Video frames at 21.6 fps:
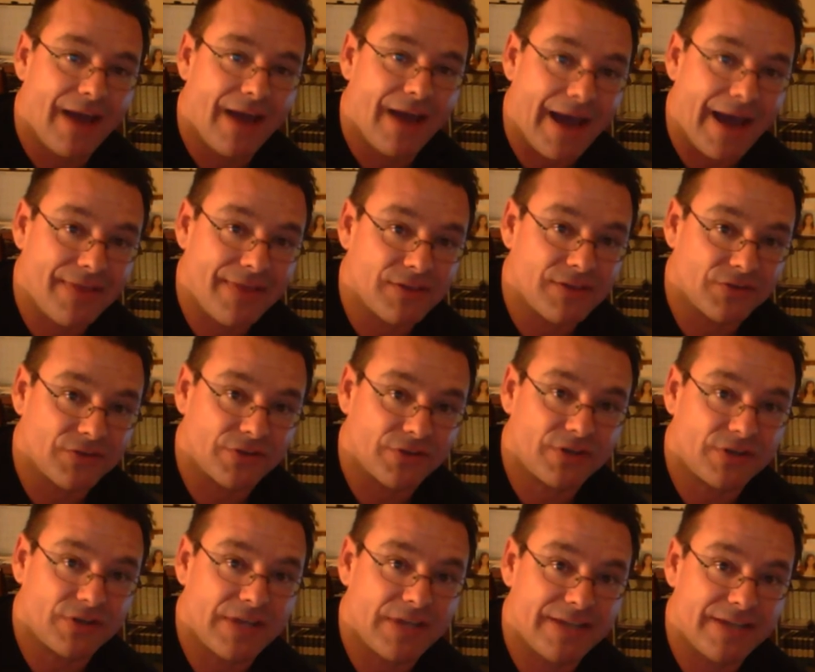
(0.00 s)
I think there's a
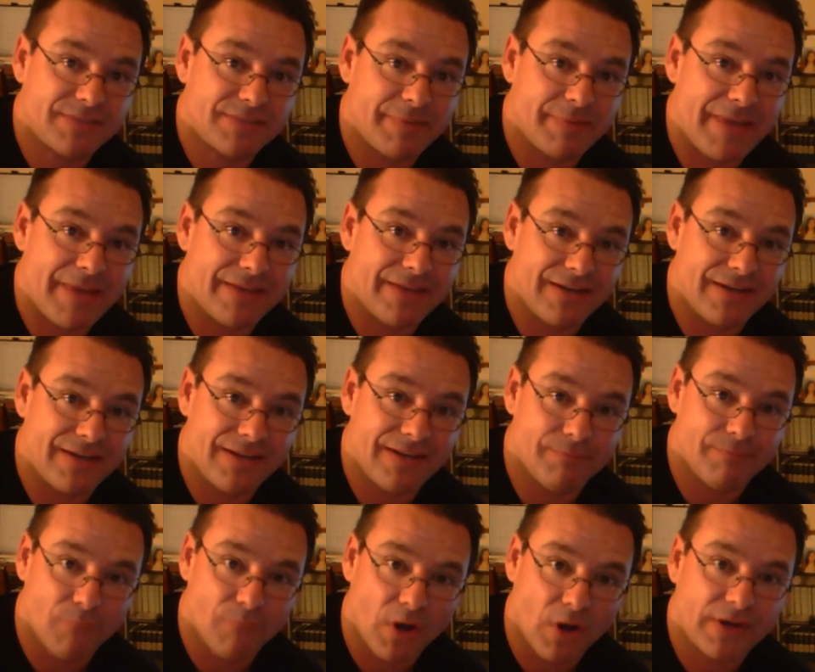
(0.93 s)
good case to be made that
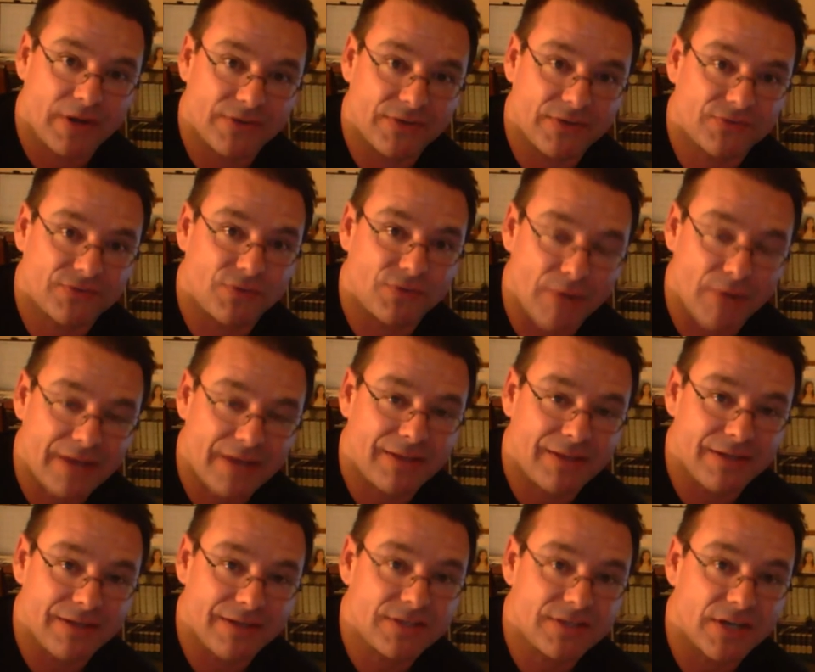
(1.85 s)
Mark is
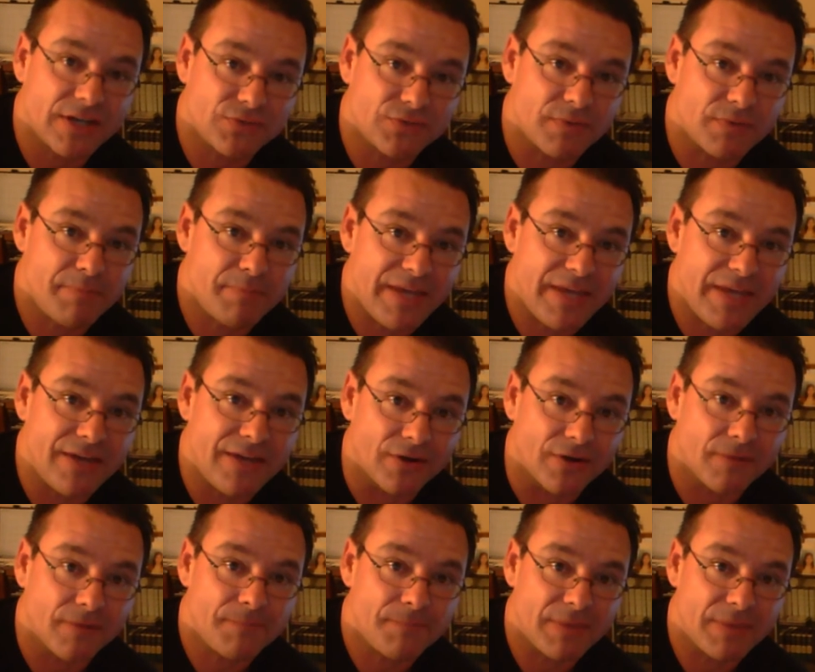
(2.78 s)
directly in touch with Peter
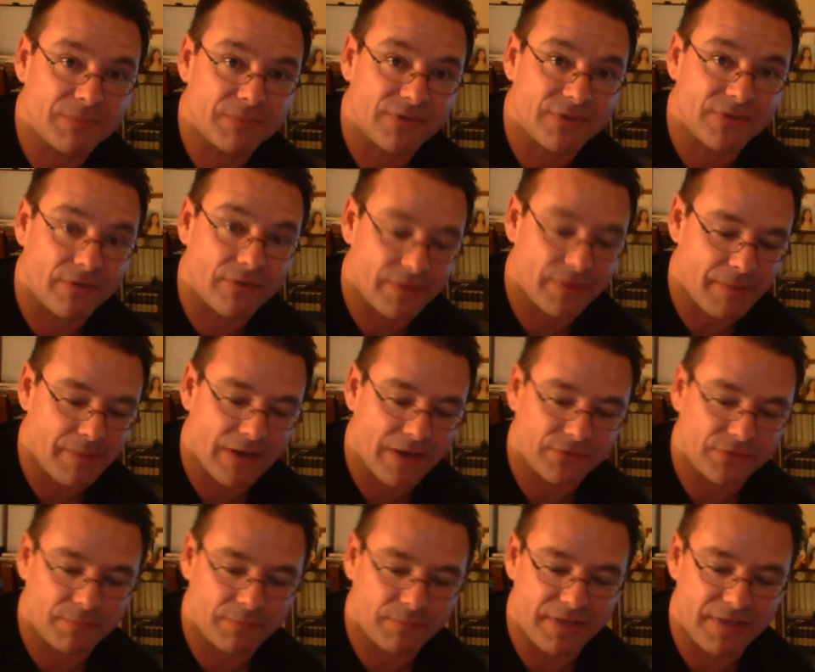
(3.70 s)
himself, the
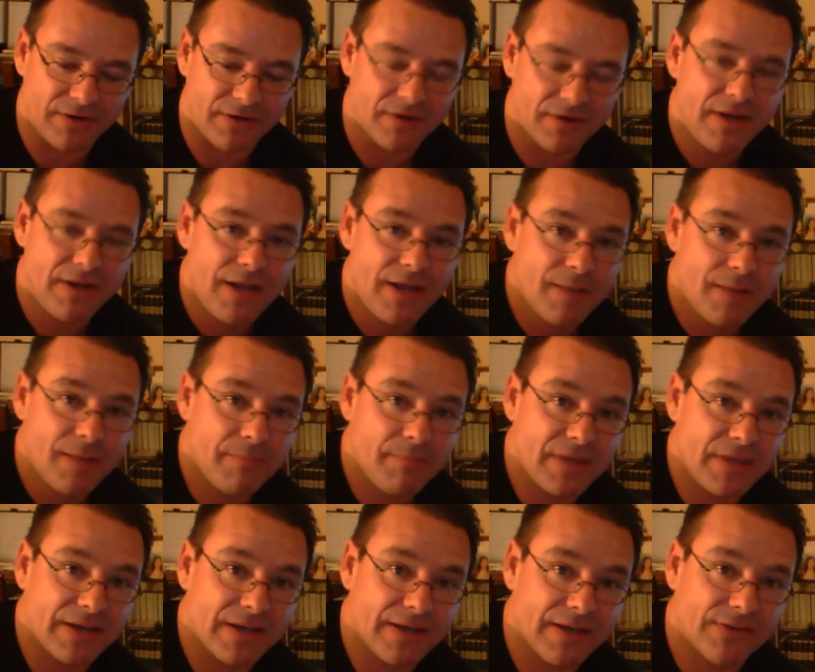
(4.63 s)
apostle Peter,
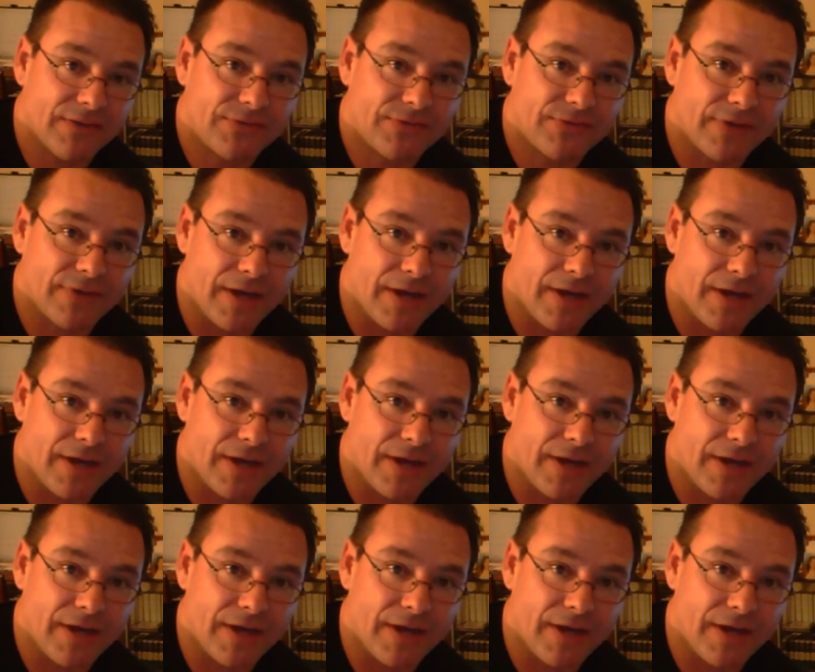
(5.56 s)
because